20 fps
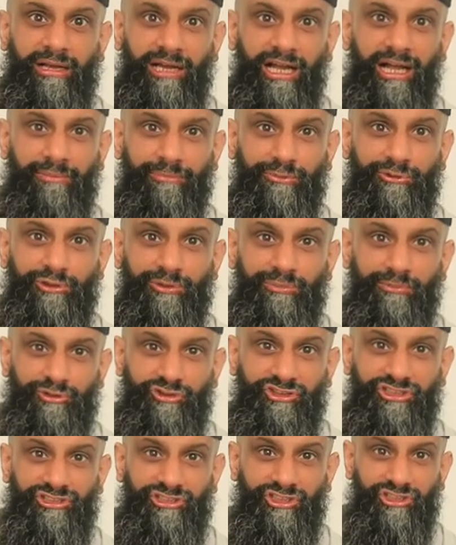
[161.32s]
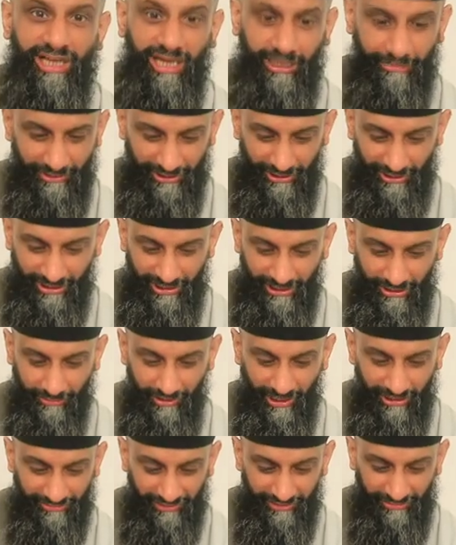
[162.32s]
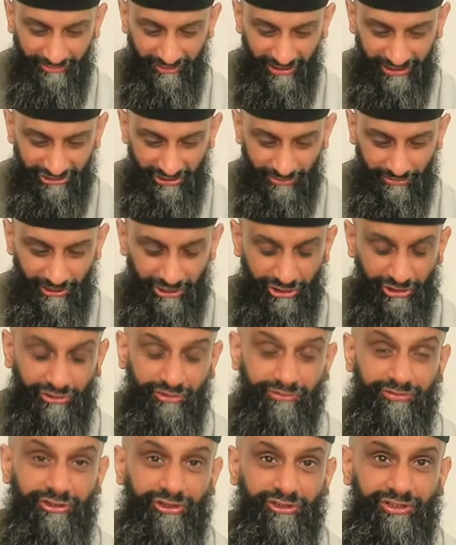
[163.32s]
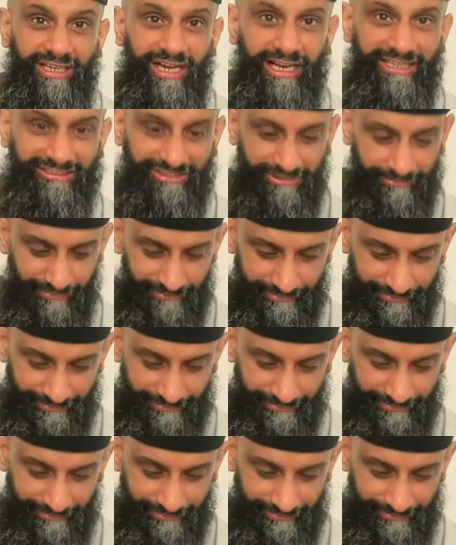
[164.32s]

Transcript: can't presume much to happen apart from the fact I'm going to review the item.